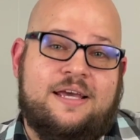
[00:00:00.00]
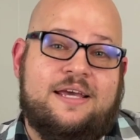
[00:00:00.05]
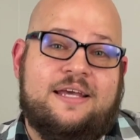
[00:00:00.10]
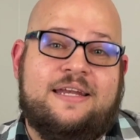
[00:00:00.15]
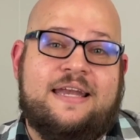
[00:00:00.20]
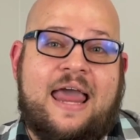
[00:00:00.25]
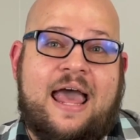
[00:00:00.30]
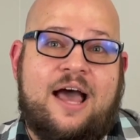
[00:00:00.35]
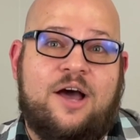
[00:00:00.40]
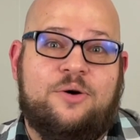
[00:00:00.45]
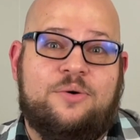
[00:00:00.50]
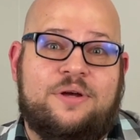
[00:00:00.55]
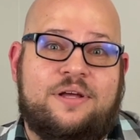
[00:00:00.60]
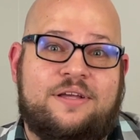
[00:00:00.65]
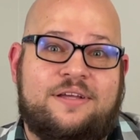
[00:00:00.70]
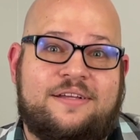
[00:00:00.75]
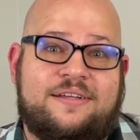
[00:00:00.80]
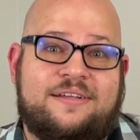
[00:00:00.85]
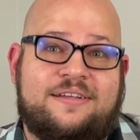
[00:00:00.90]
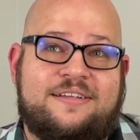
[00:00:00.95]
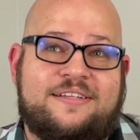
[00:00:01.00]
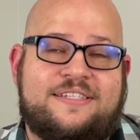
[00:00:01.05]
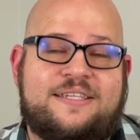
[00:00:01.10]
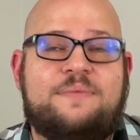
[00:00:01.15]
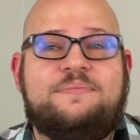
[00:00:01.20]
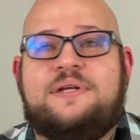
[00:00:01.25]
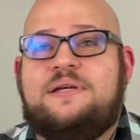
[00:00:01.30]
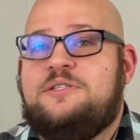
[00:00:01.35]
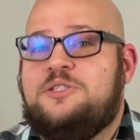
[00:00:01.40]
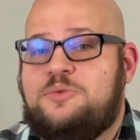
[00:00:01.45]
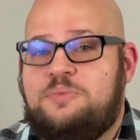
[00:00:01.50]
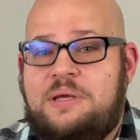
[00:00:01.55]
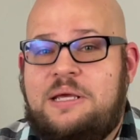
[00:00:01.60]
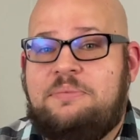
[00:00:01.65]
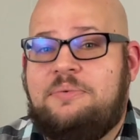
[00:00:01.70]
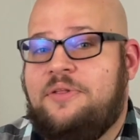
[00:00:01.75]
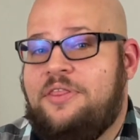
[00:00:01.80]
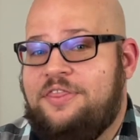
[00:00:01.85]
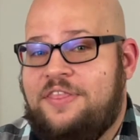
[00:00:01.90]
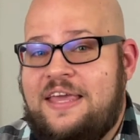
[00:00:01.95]
Now, sometimes
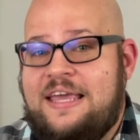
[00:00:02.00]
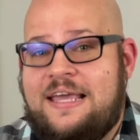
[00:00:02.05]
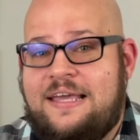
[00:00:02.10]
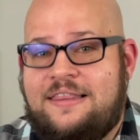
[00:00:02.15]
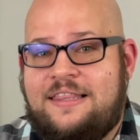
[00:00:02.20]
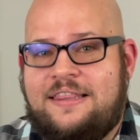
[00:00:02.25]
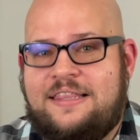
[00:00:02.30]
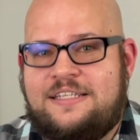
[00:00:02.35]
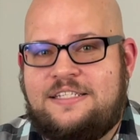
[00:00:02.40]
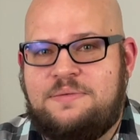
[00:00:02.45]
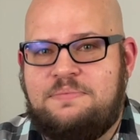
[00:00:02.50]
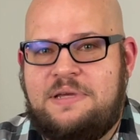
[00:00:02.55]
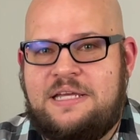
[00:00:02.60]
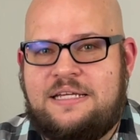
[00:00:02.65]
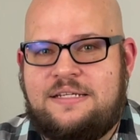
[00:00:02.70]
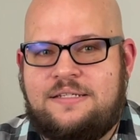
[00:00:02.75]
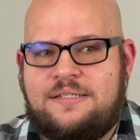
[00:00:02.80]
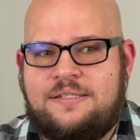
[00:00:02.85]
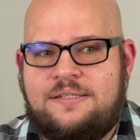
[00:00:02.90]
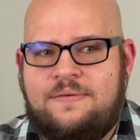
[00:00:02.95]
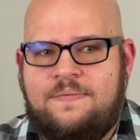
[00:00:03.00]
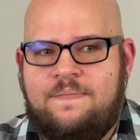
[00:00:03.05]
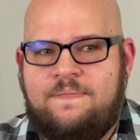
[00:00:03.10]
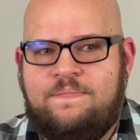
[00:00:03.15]
people think that this means